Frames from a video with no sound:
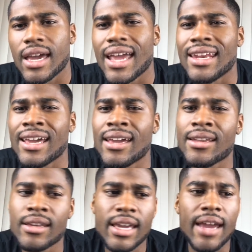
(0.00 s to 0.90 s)
And
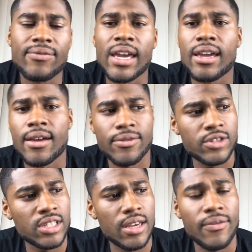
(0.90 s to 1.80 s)
then
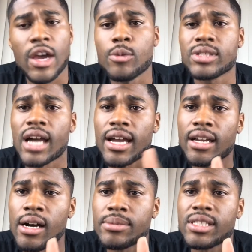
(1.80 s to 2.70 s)
if help side
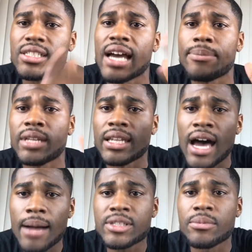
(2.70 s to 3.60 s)
comes to stop the
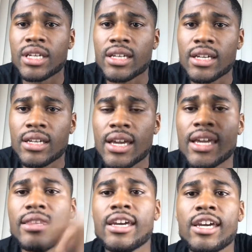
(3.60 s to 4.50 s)
lob to McGee,
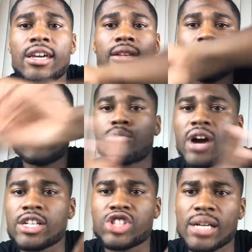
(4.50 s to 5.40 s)
then
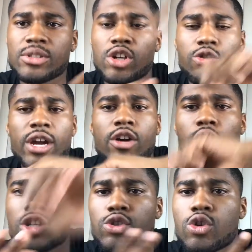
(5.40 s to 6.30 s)
LeBron James is a great
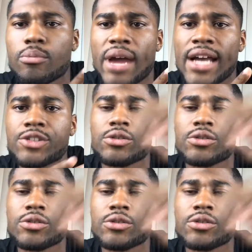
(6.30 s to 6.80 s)
cross-court passer.